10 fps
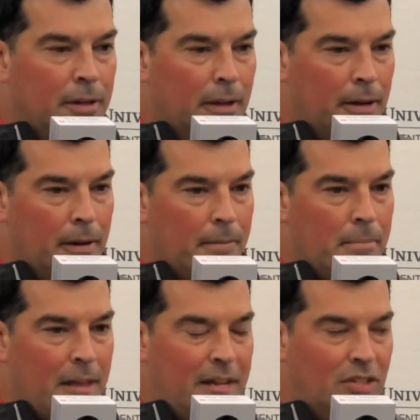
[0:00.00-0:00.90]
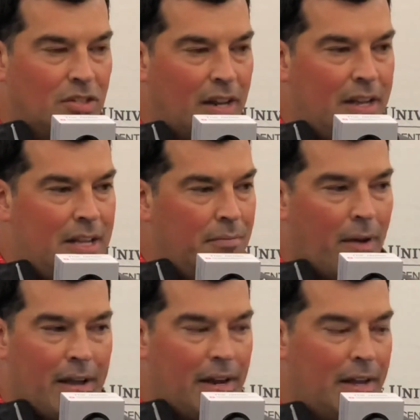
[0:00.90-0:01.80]
and he's just got to, he and
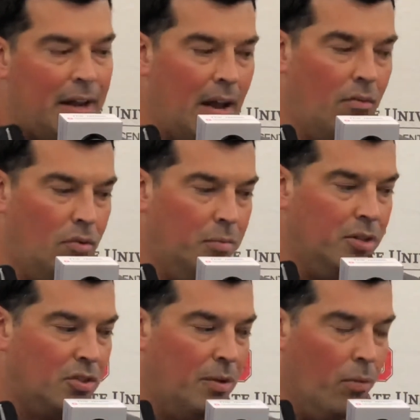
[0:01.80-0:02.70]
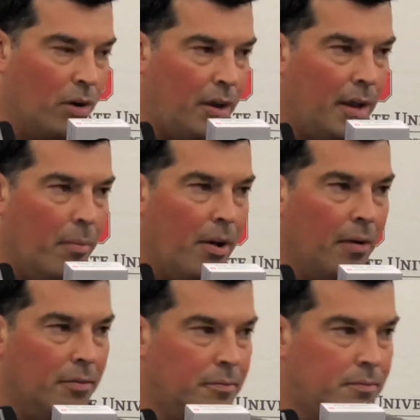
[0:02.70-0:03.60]
Mike got to get in that room and just keep working on getting better.